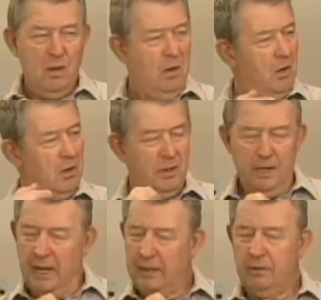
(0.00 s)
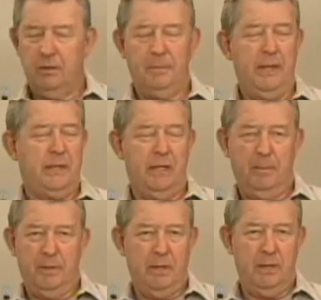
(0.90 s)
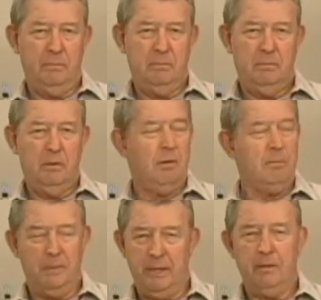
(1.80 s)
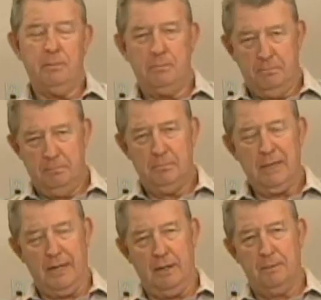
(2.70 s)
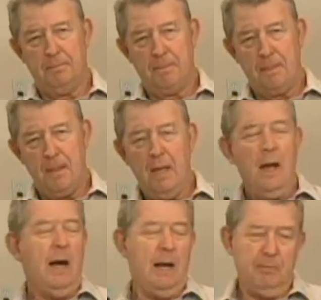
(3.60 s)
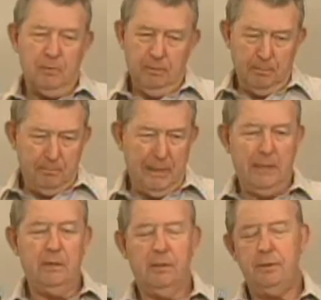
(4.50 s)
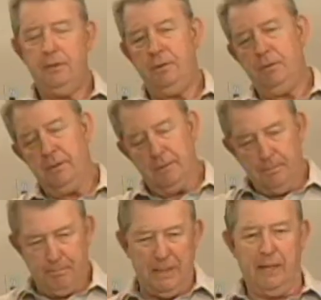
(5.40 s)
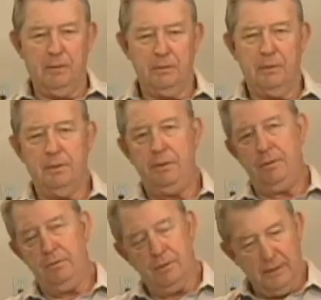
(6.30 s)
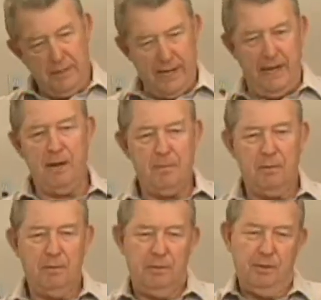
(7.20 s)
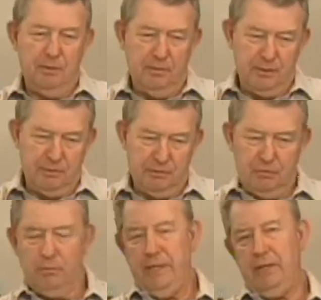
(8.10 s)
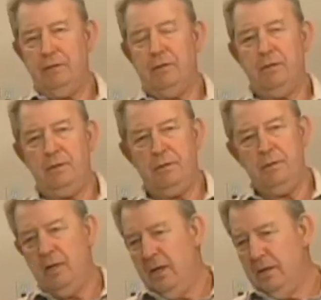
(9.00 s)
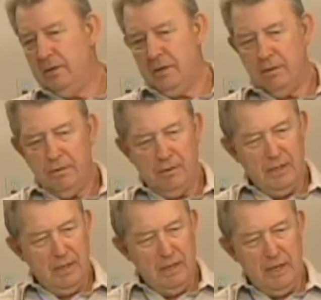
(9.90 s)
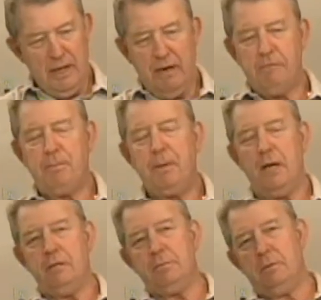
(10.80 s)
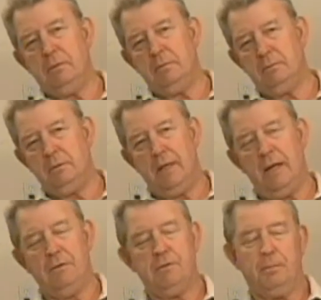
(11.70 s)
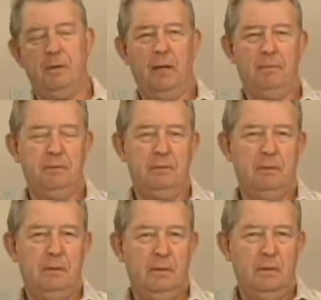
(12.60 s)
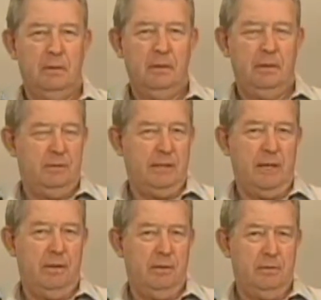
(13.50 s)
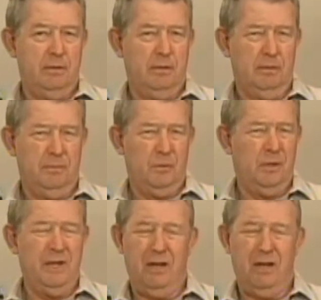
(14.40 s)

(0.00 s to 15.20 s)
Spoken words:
are not going to make any money on me, the buyer. I'm going to beat on you and pound on you and hammer on you and squeeze on you till every possible ounce of profit is out of this deal. Well, now,